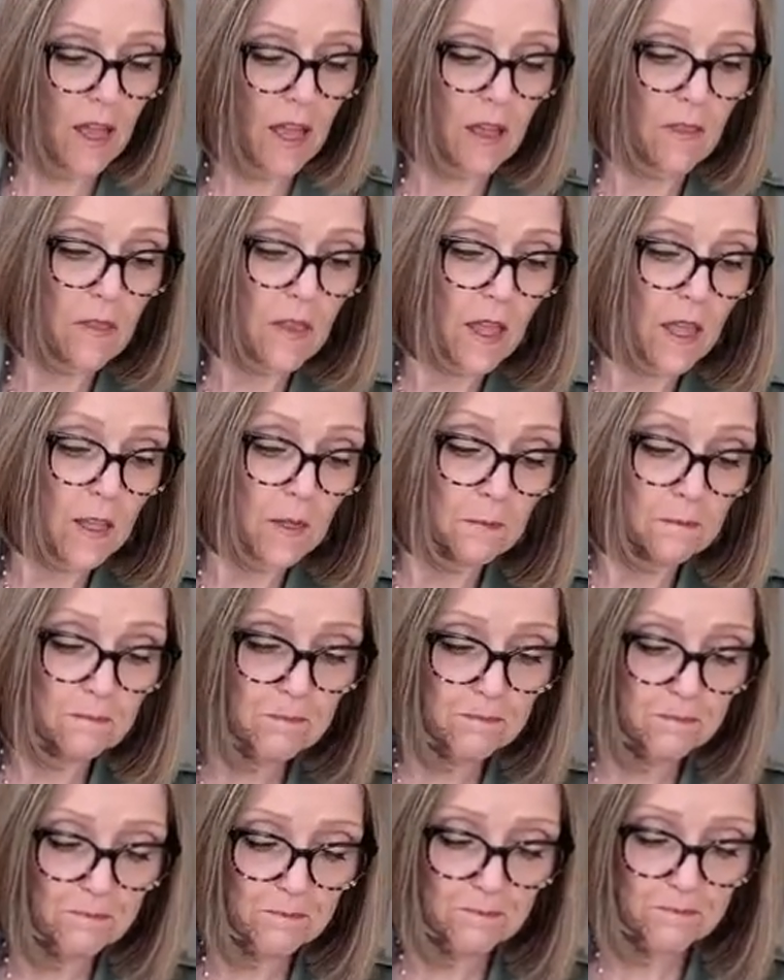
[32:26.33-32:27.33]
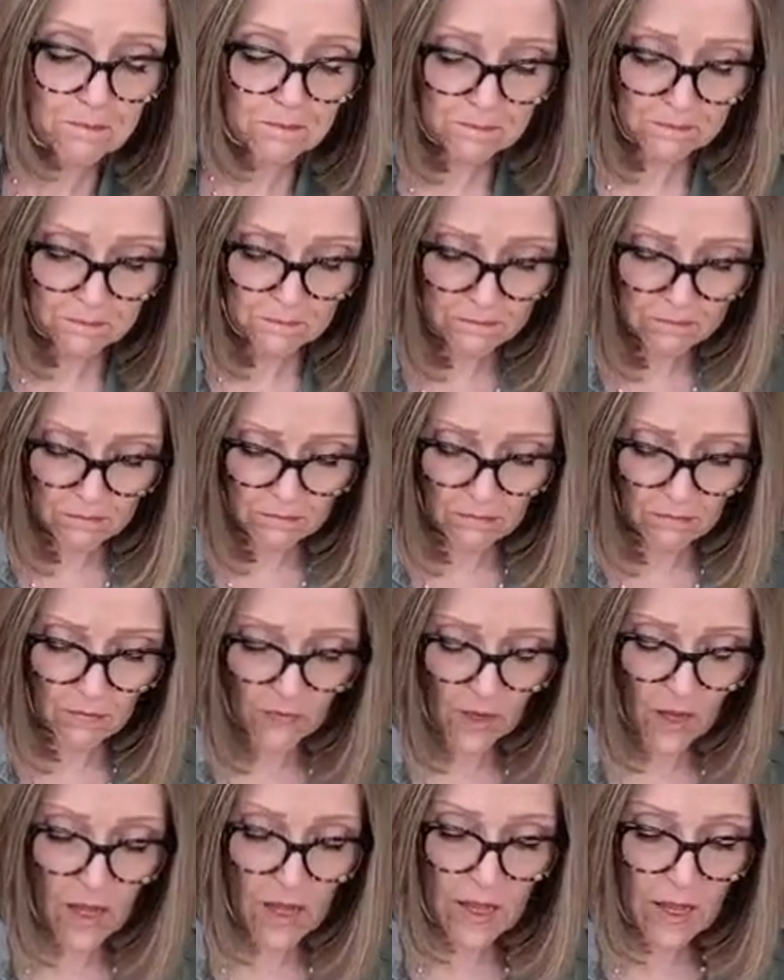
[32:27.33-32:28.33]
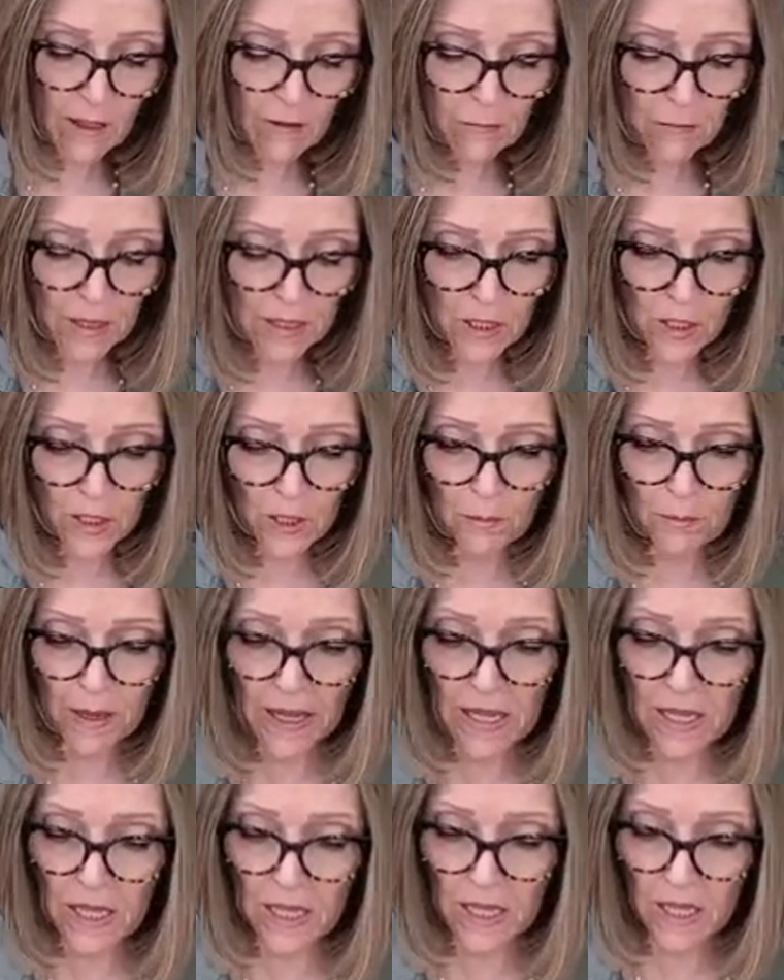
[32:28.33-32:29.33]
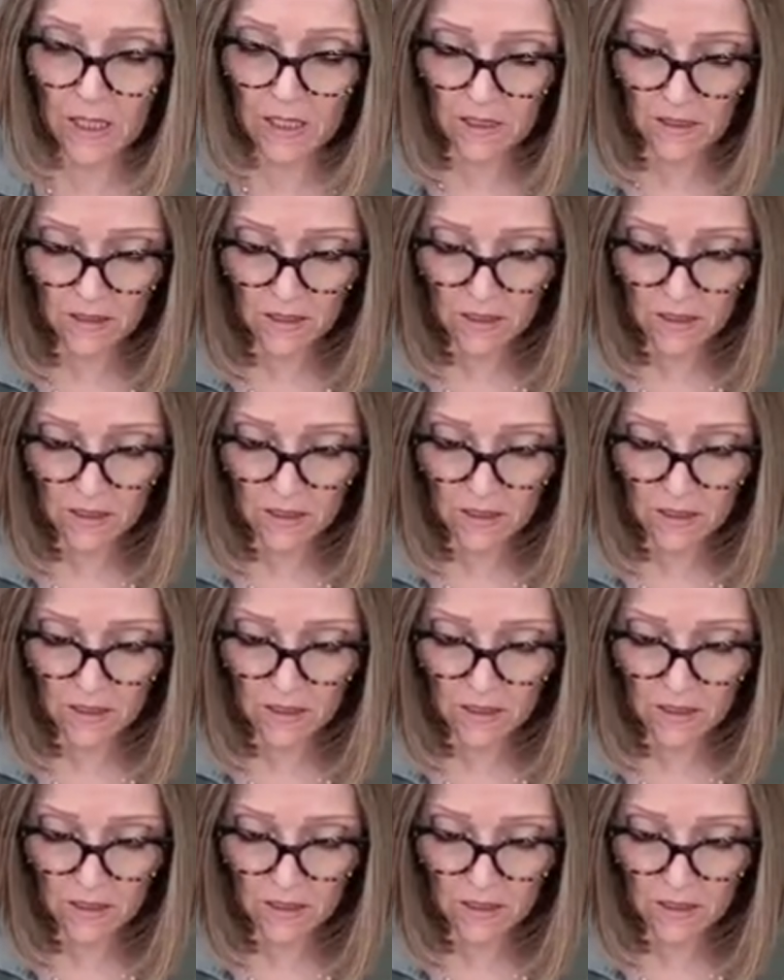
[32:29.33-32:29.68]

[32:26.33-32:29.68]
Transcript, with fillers: And then I have my little baking